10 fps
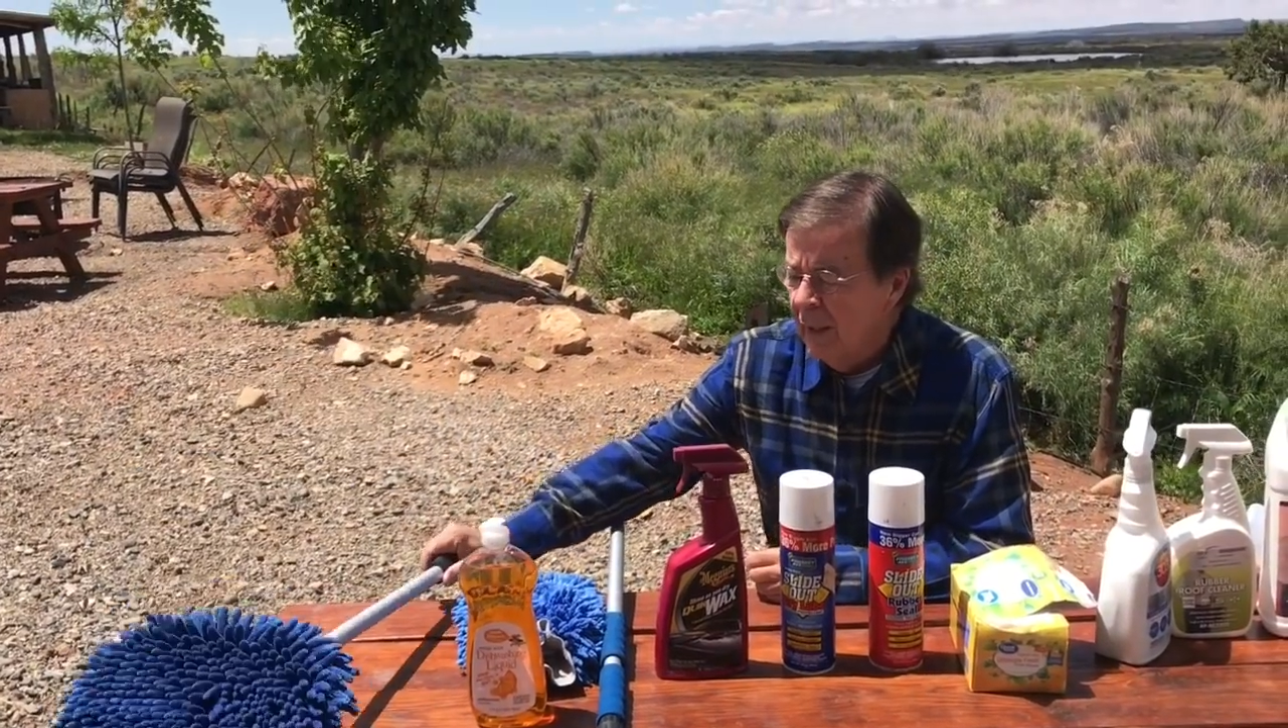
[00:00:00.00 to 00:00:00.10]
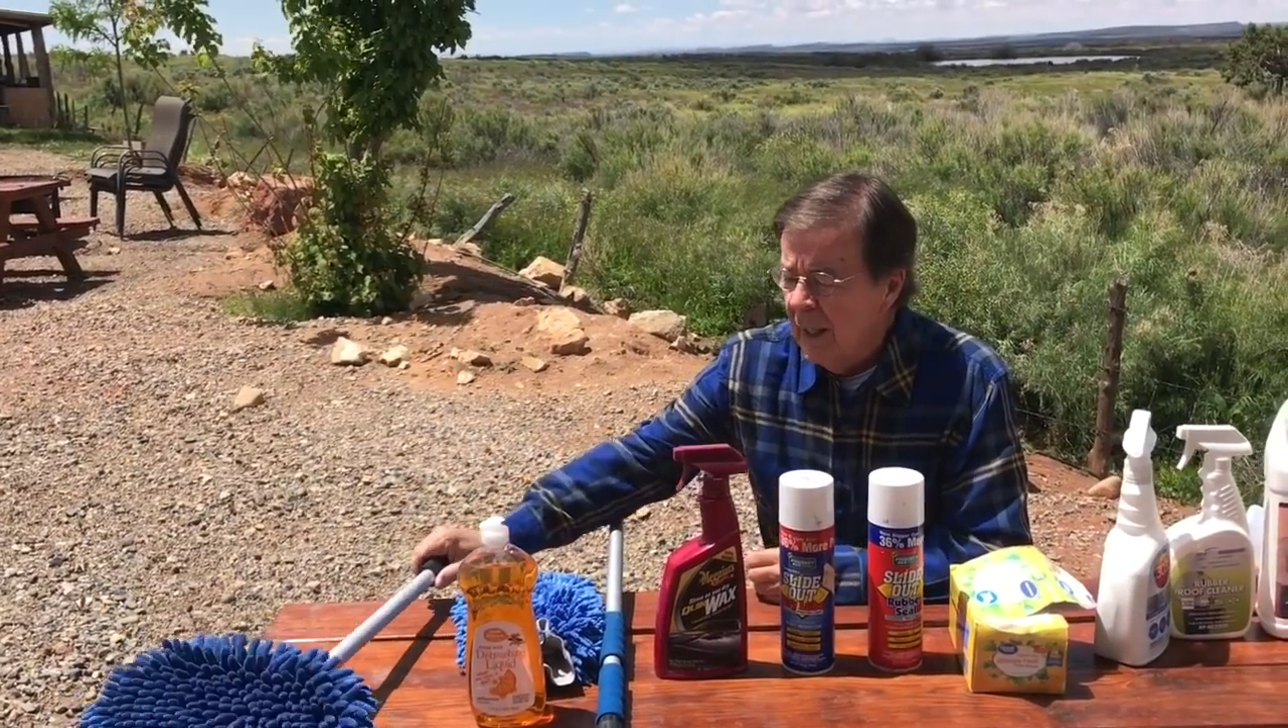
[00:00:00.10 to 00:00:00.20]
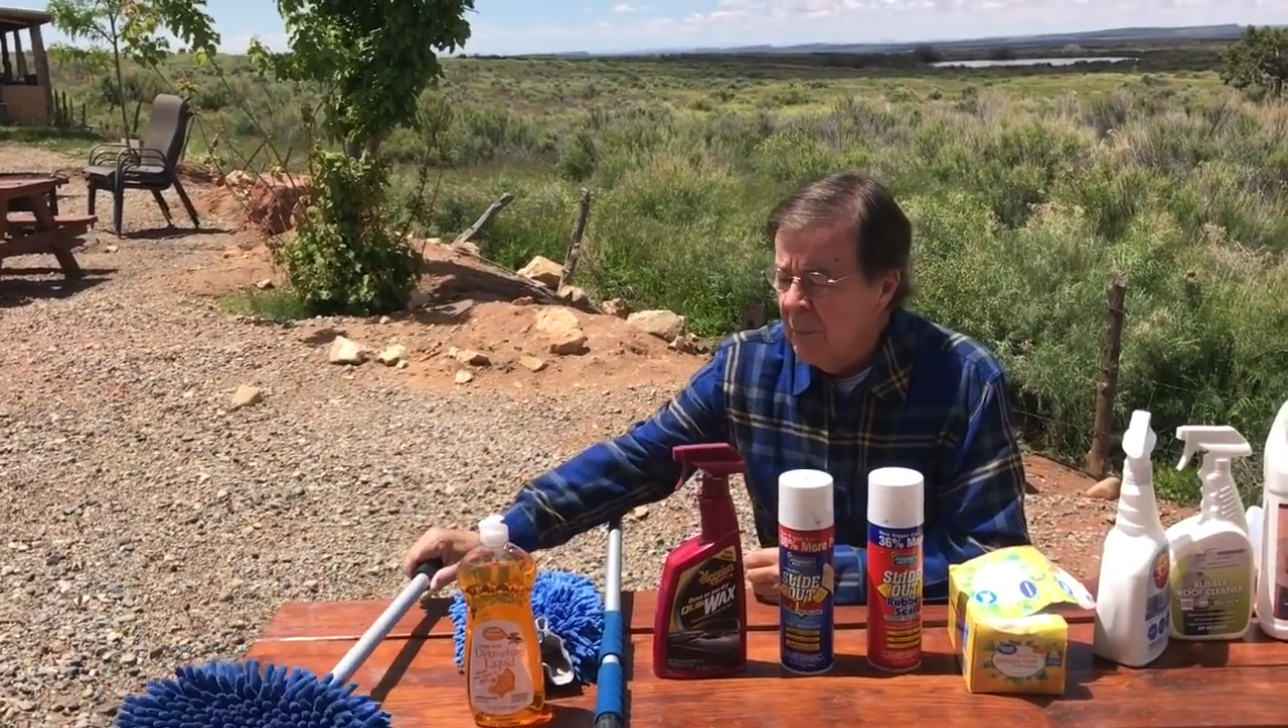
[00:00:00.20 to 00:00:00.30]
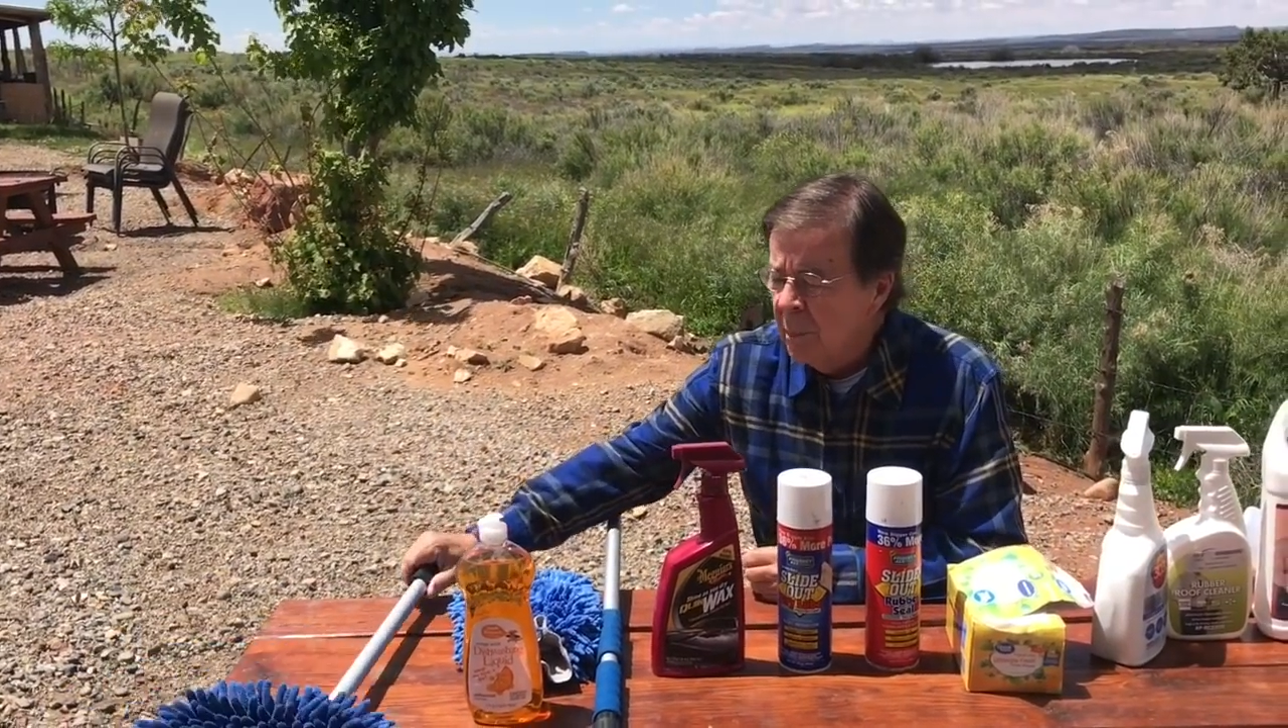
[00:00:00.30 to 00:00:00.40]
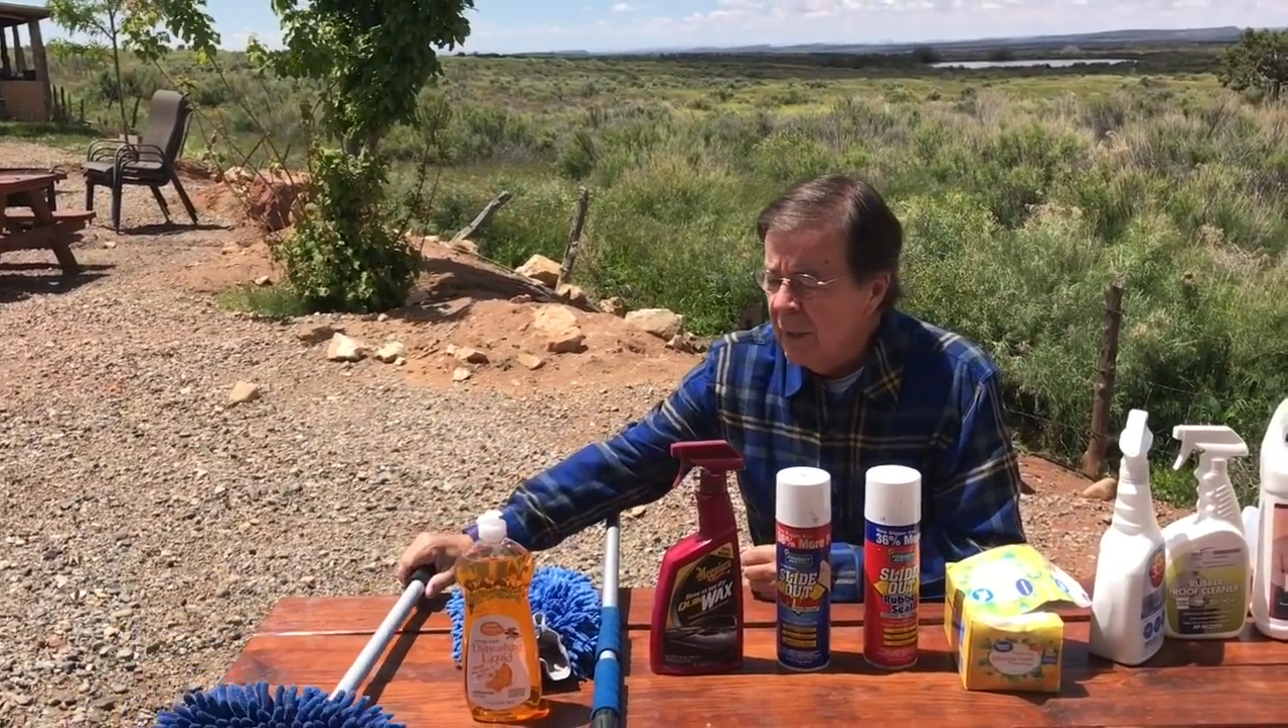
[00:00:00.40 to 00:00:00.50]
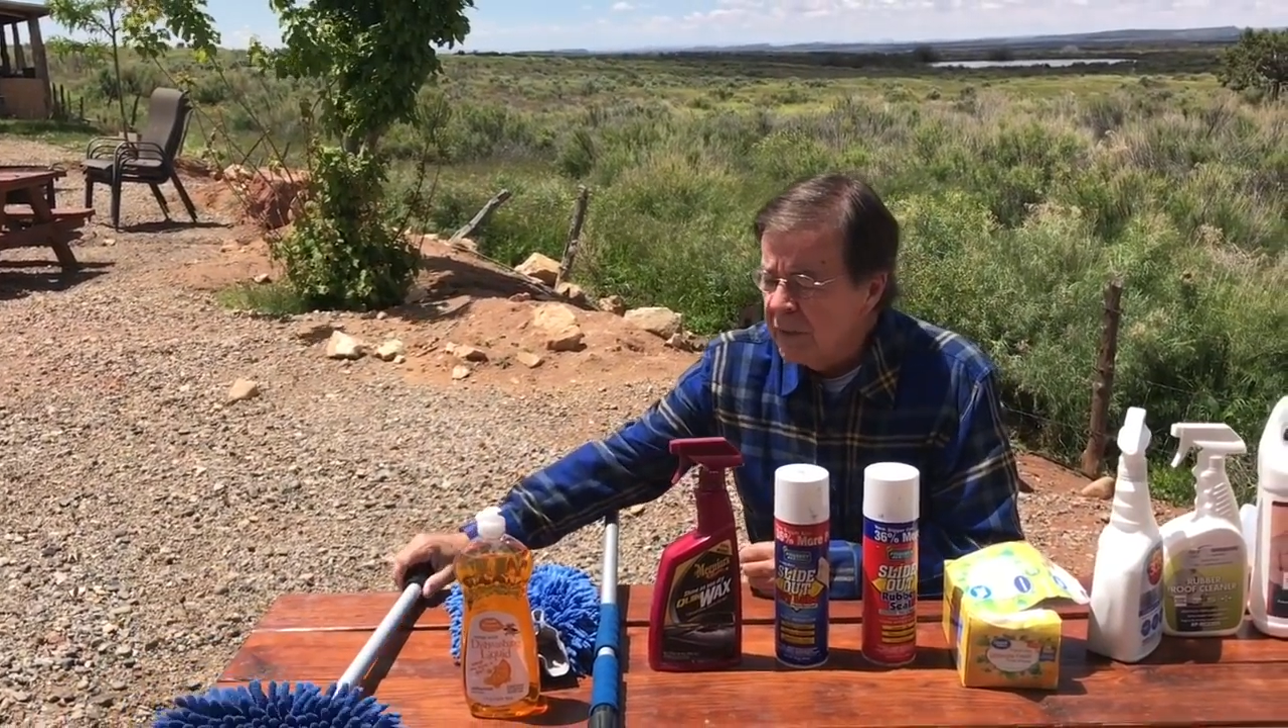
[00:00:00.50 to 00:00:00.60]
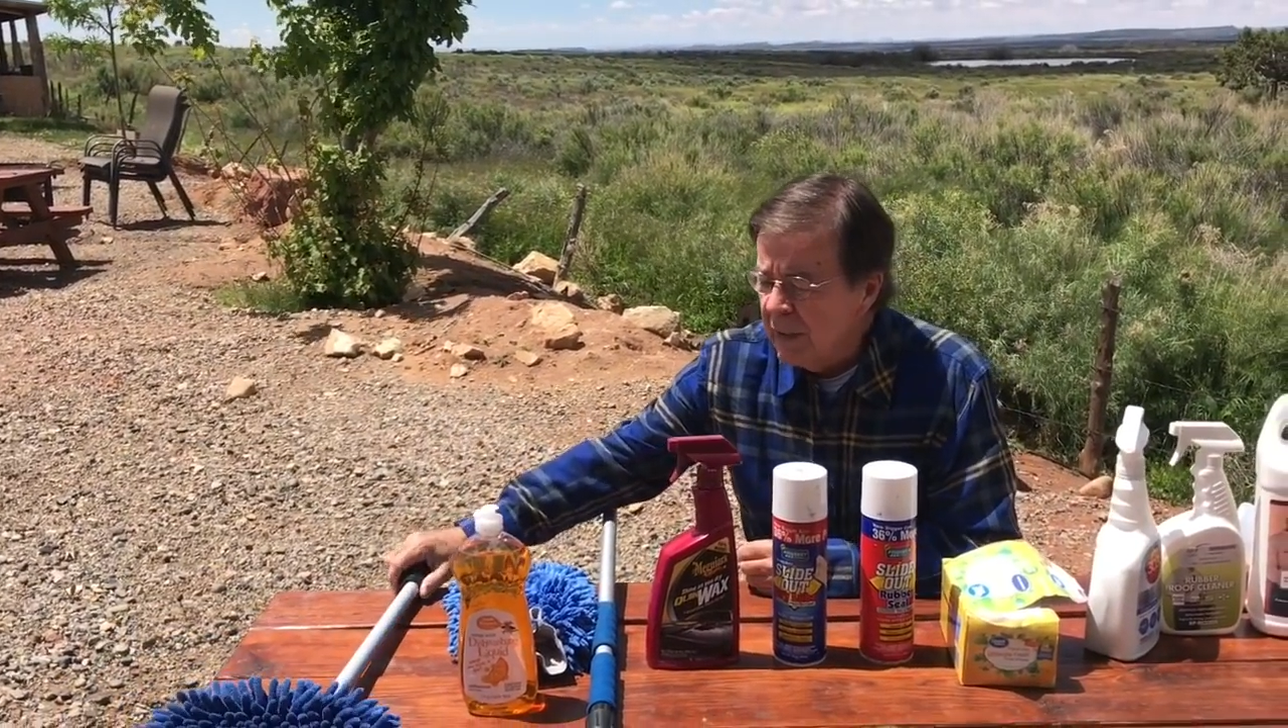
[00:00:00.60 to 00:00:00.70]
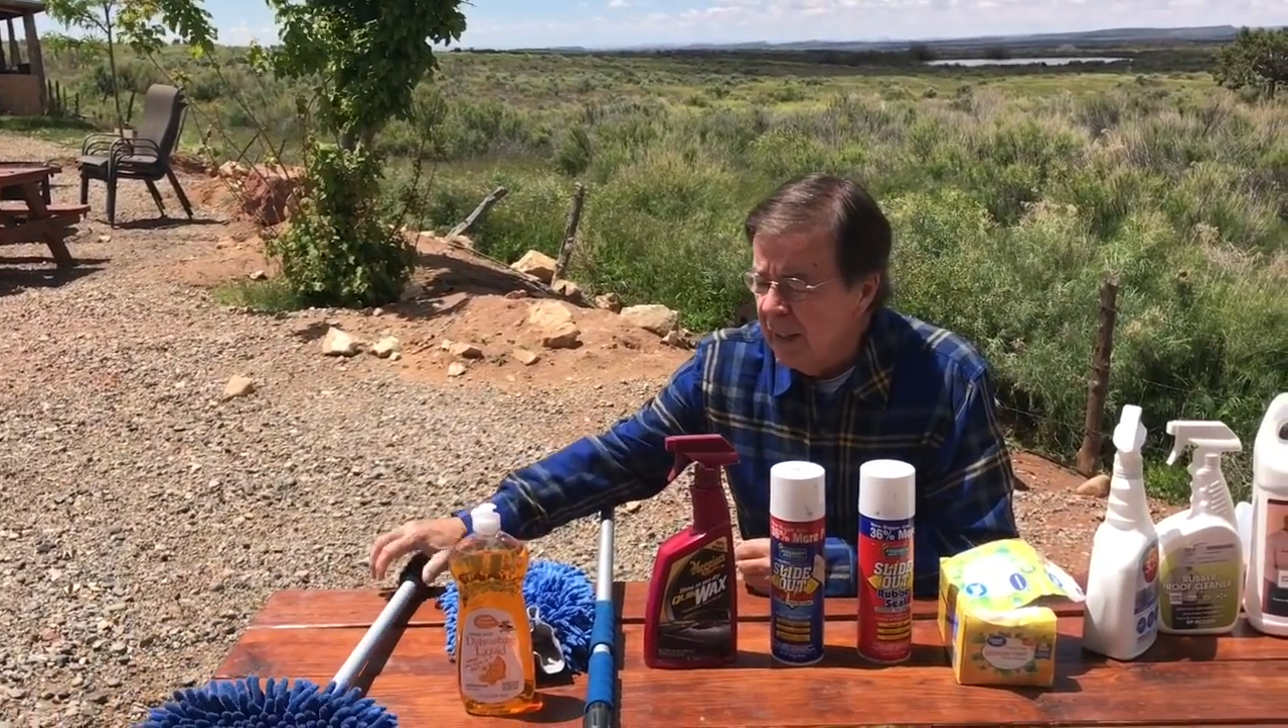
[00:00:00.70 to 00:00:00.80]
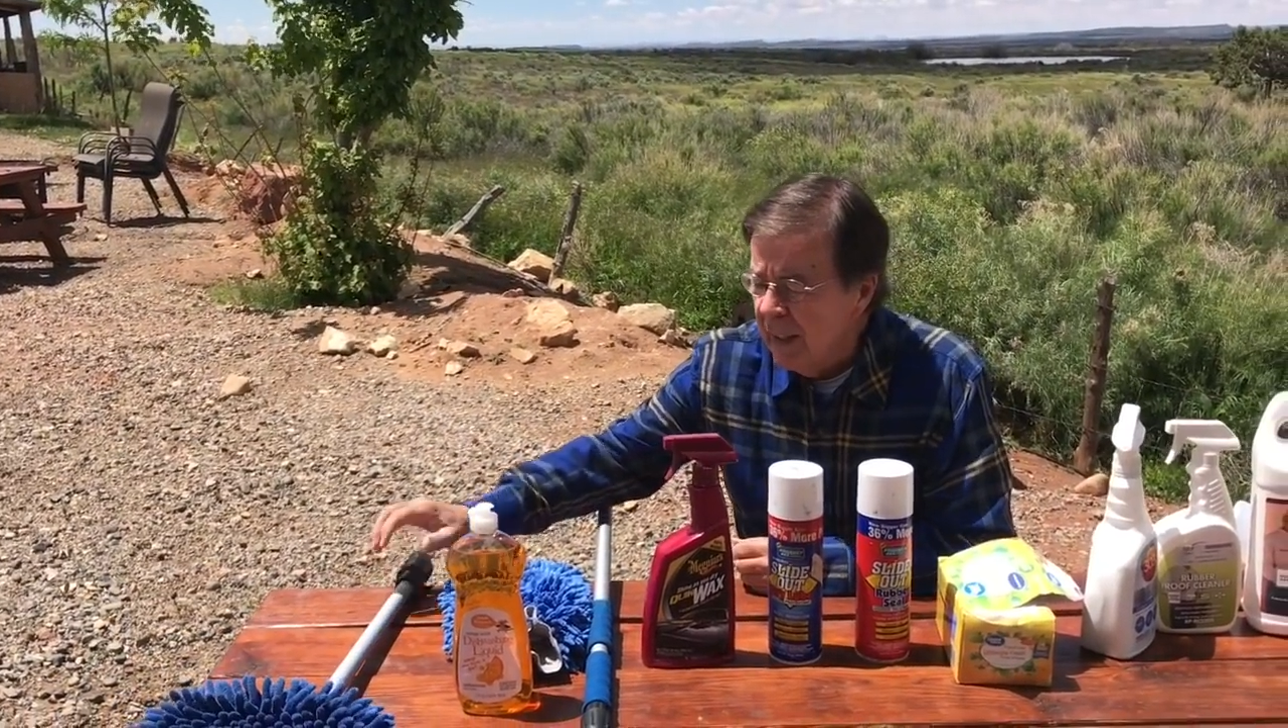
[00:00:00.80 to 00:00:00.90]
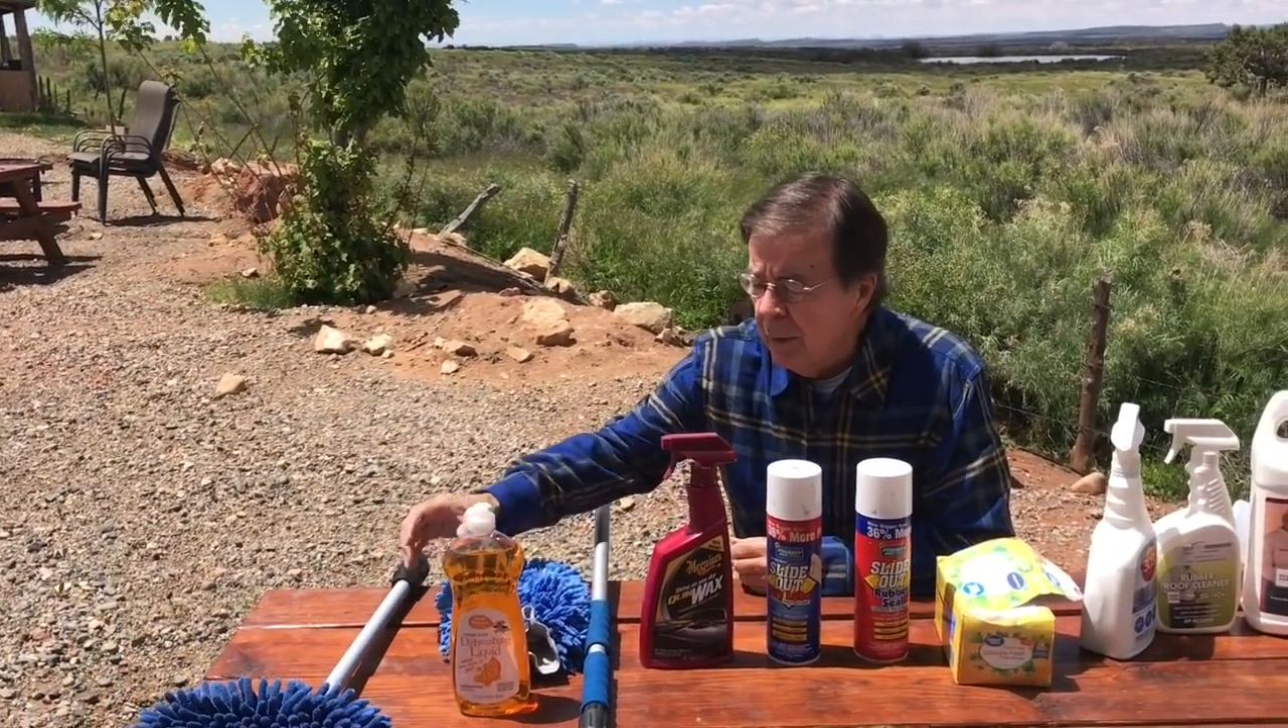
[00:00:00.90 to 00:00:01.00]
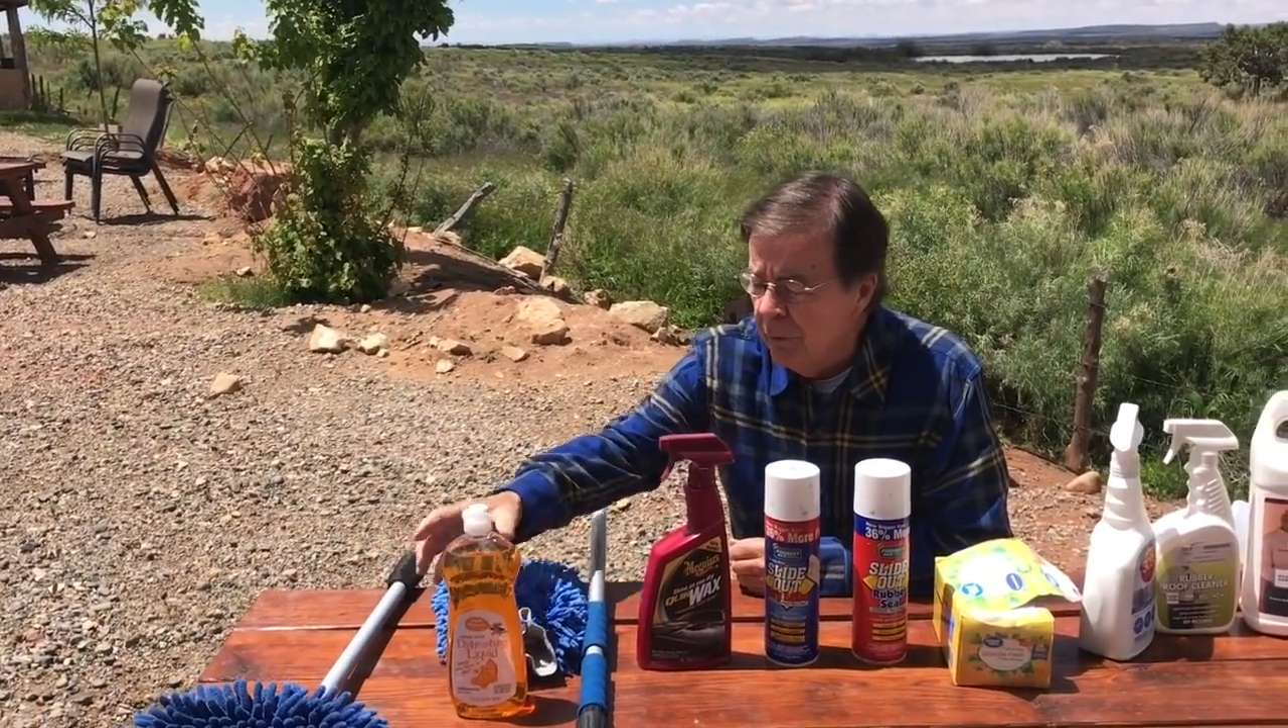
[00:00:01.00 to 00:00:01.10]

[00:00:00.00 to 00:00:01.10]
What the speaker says: And plus I have